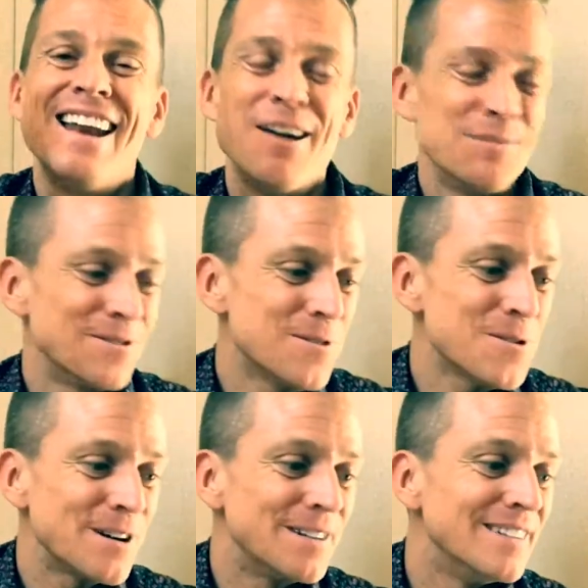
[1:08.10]
Number
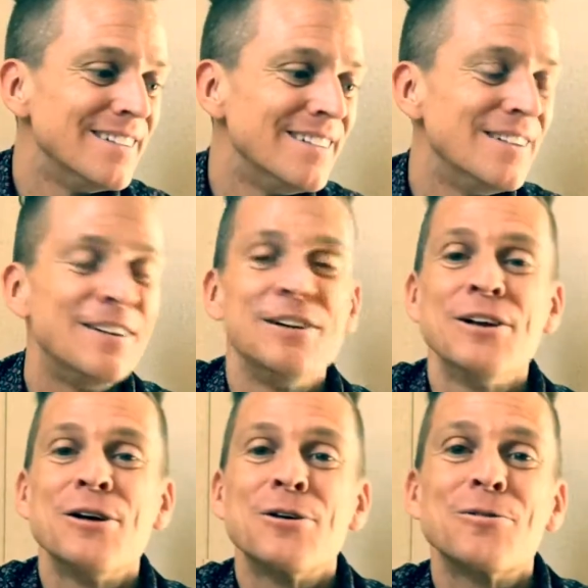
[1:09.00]
four,
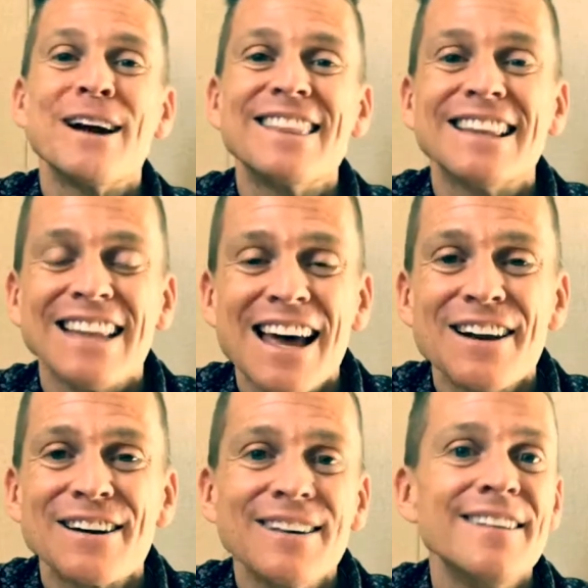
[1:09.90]
write the
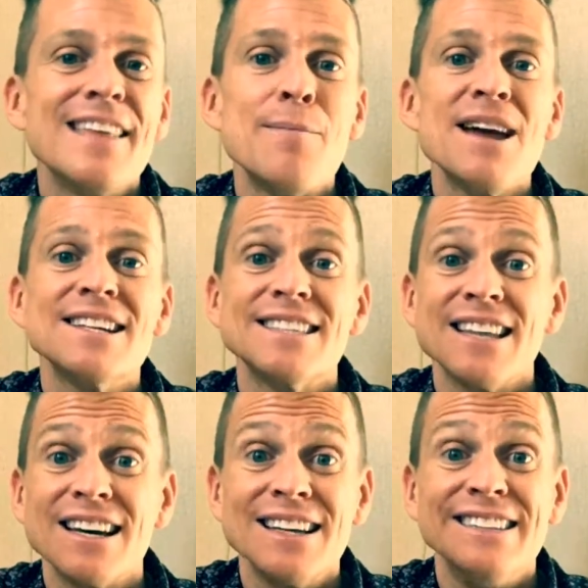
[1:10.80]
letter that makes
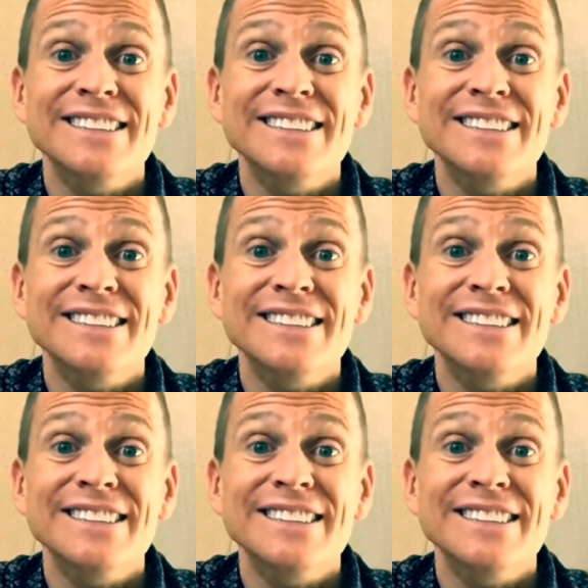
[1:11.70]
the